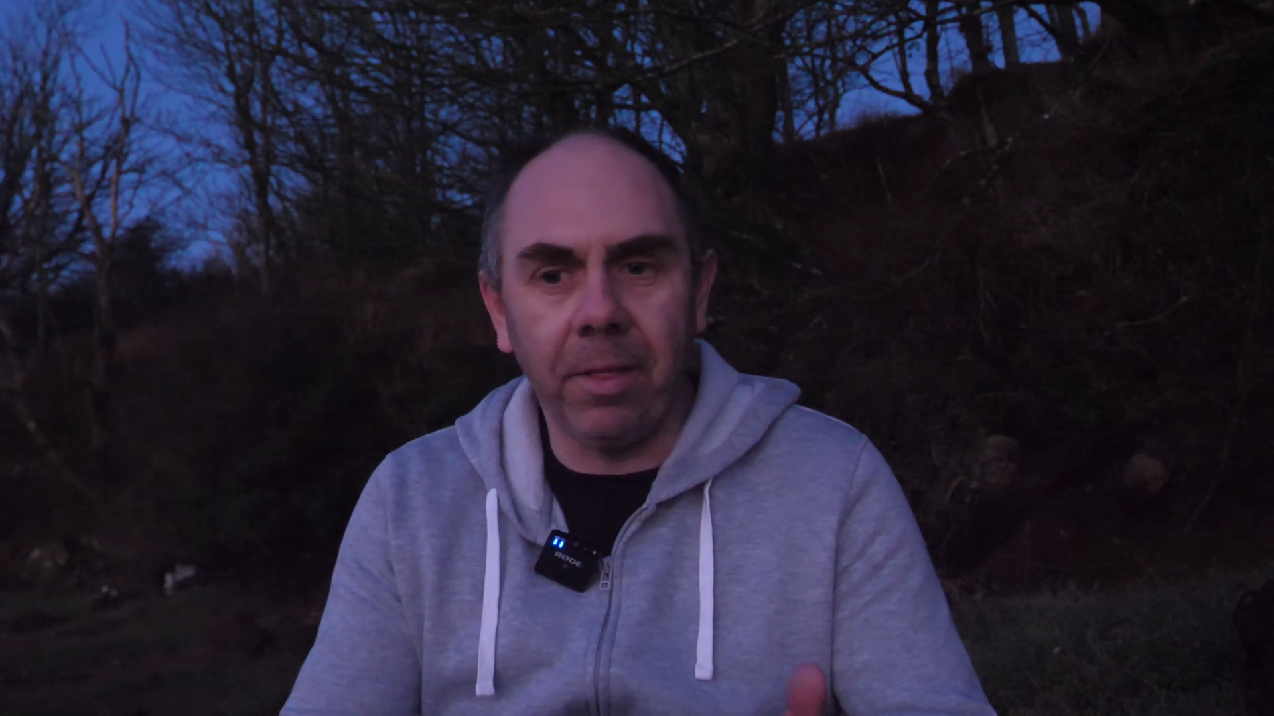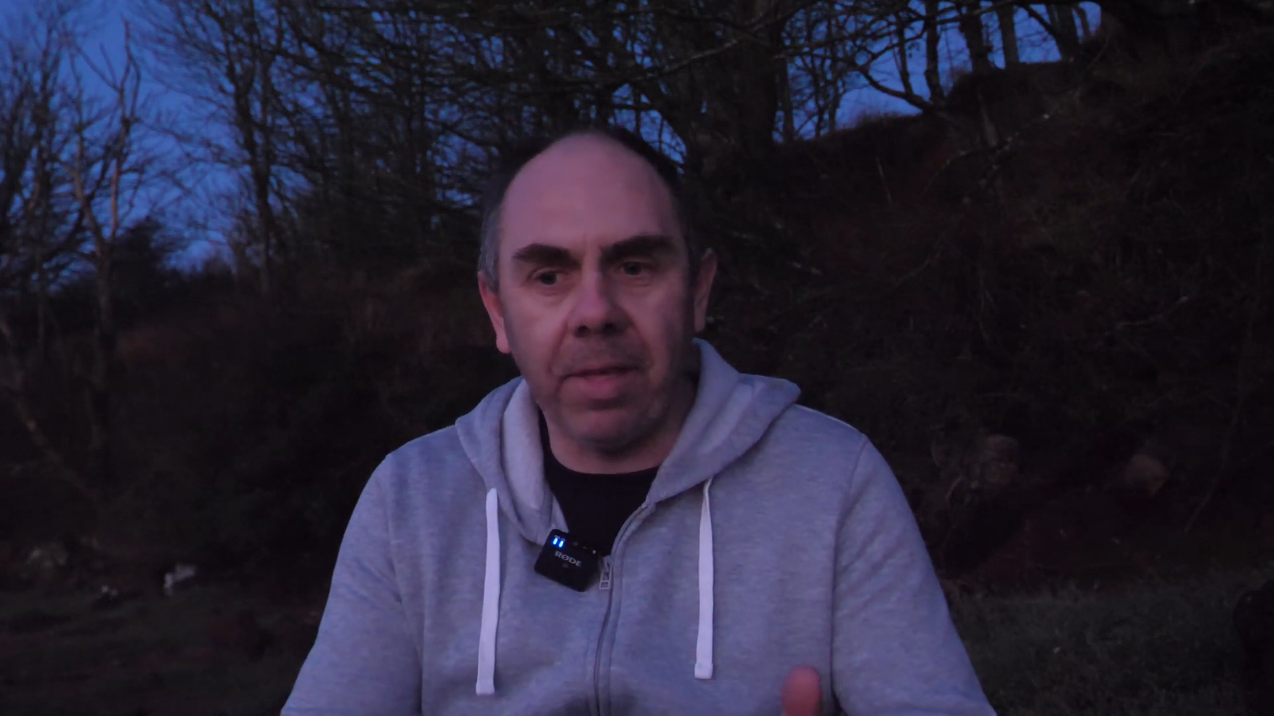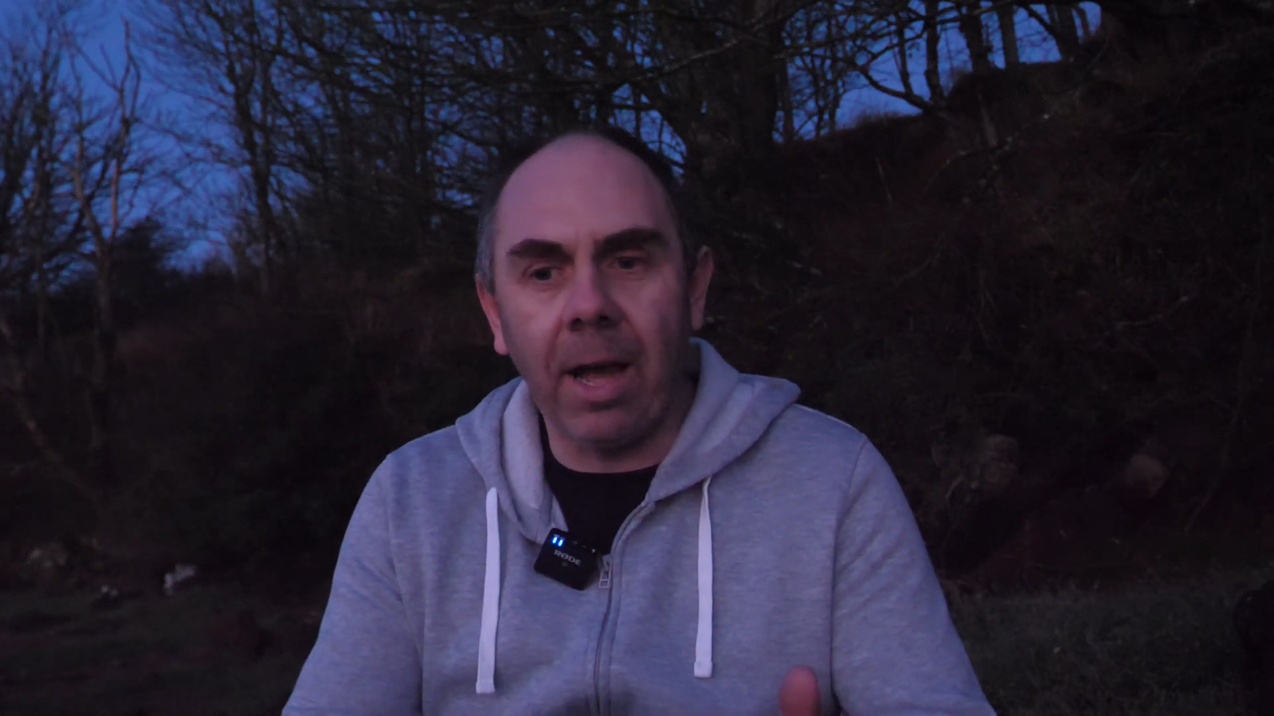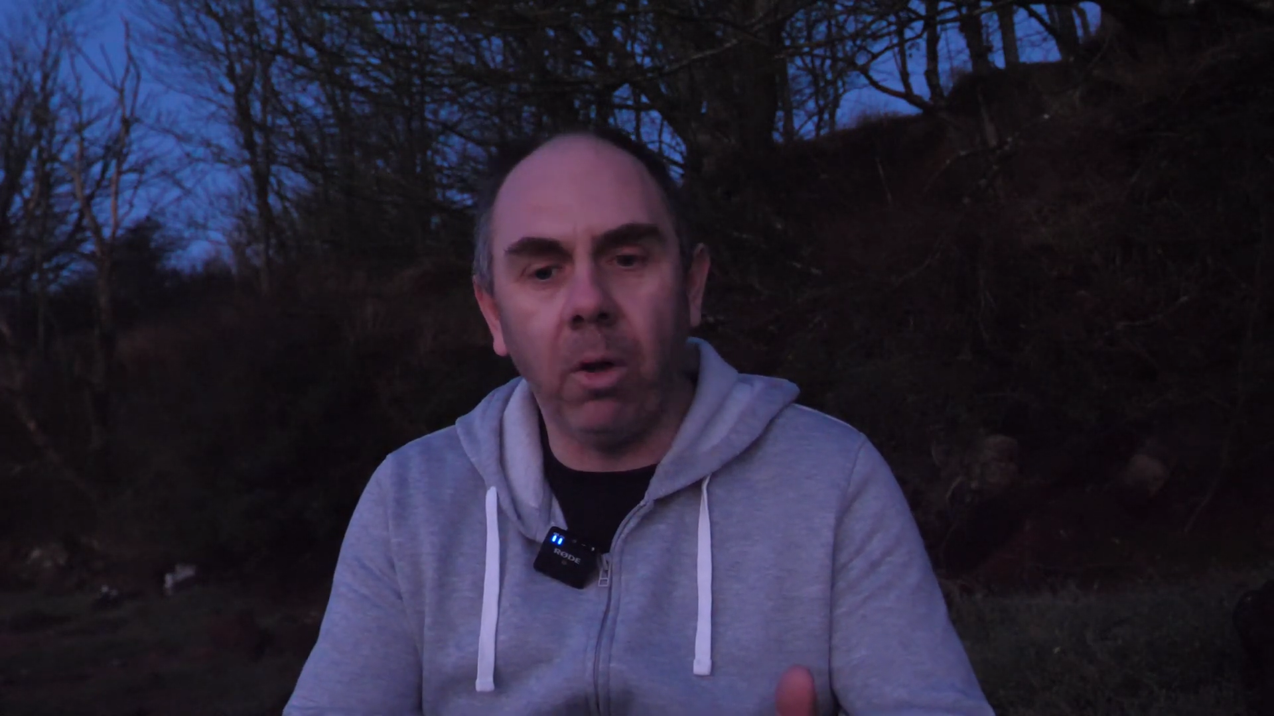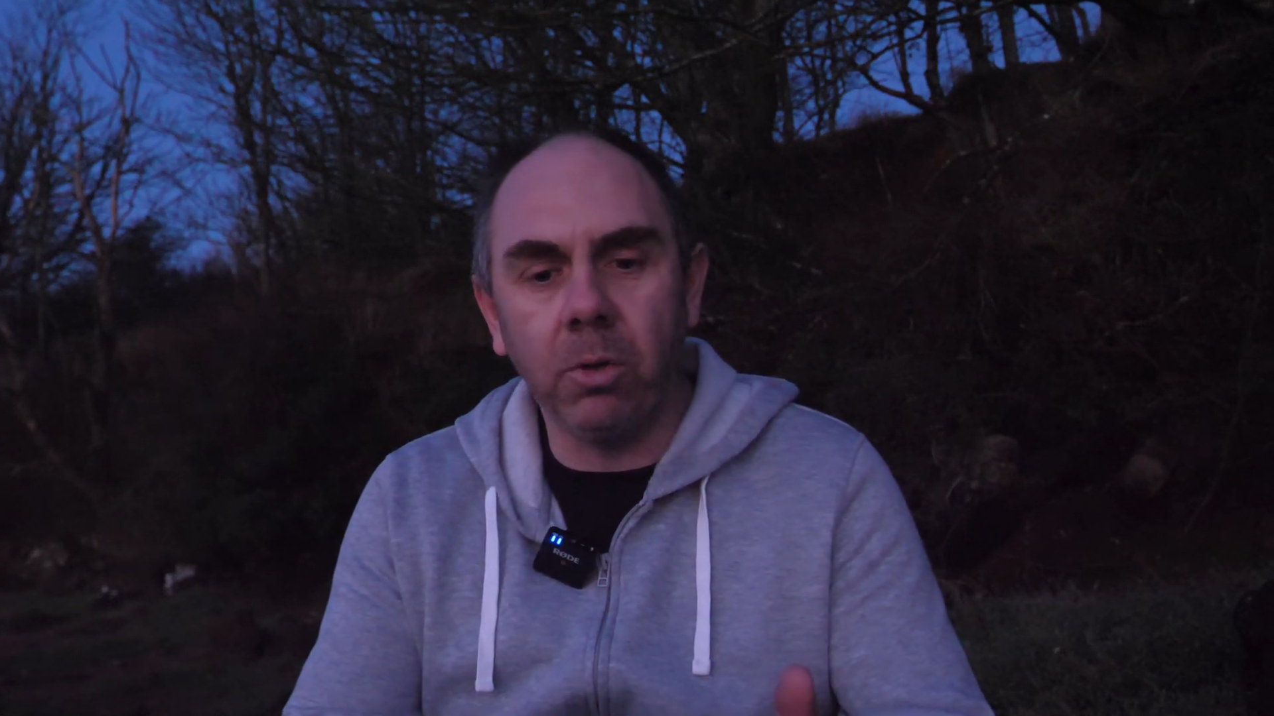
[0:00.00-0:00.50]

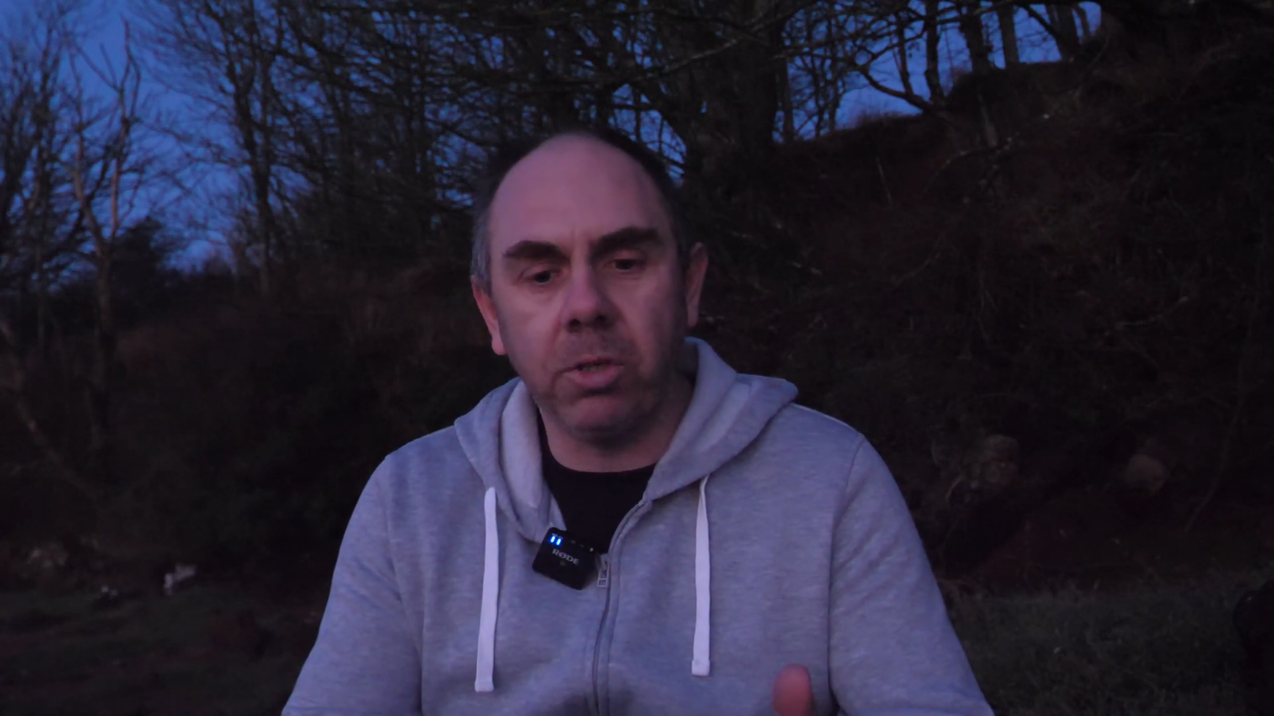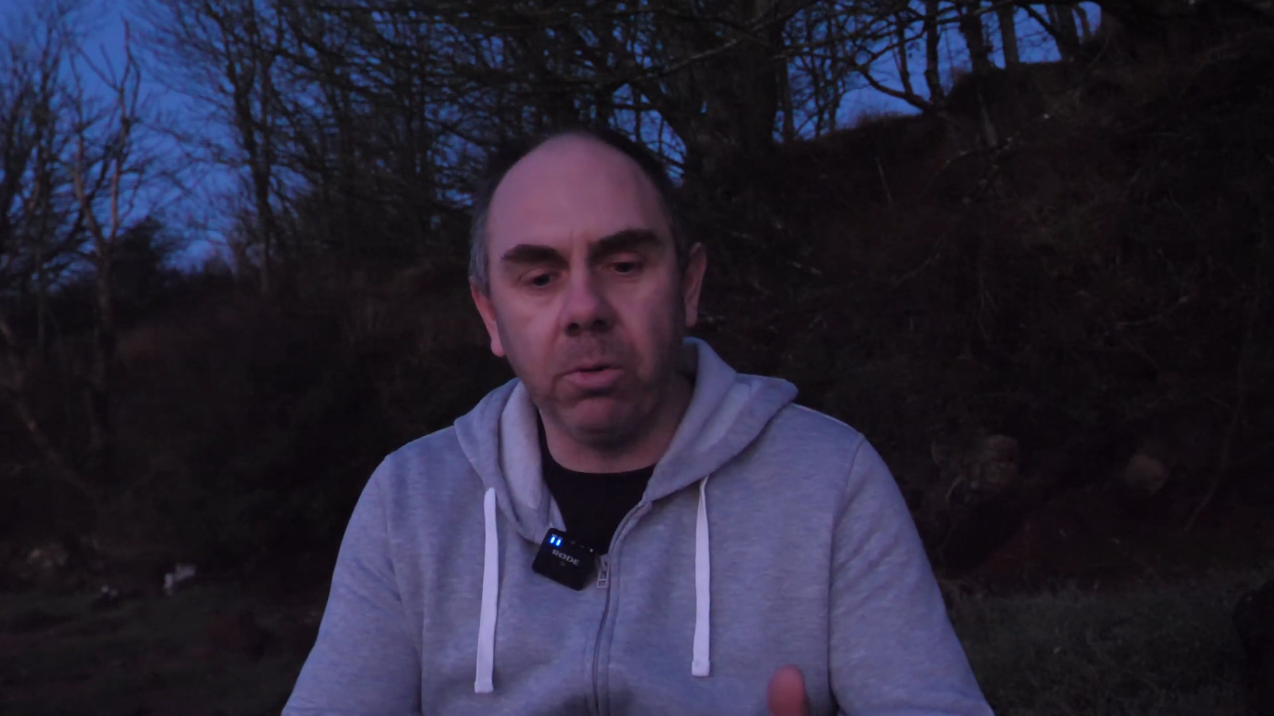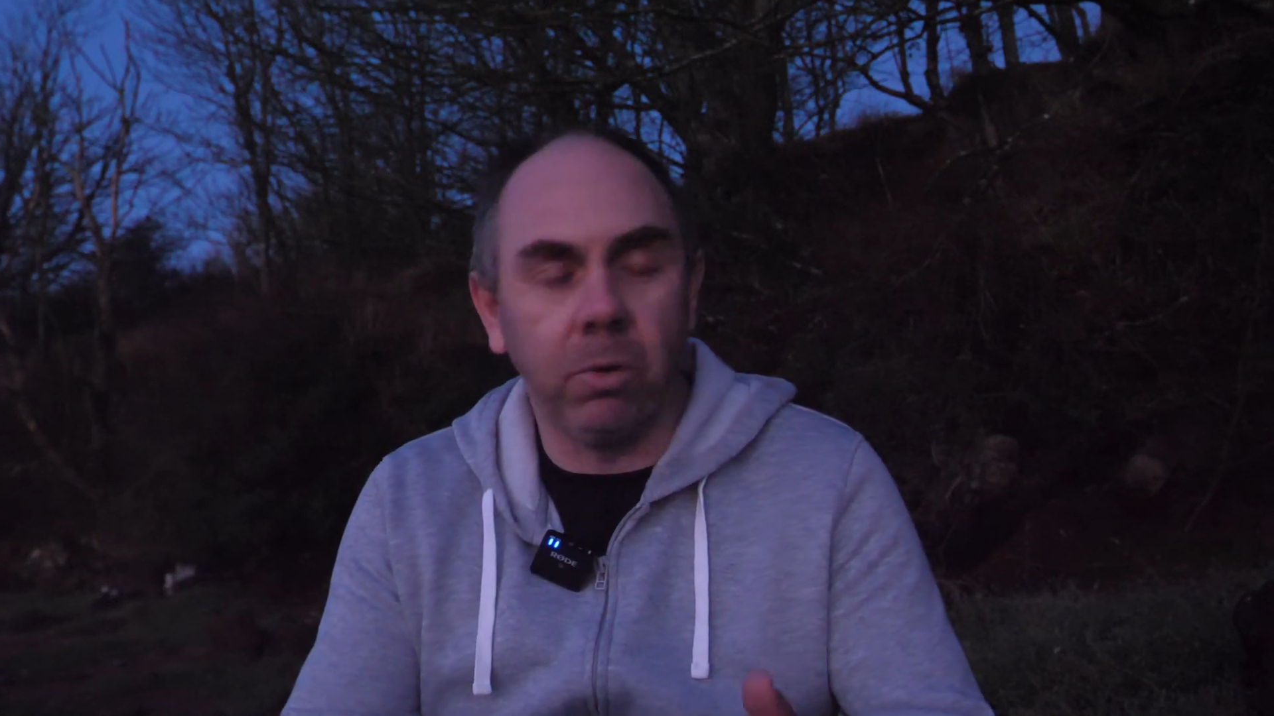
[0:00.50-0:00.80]
That also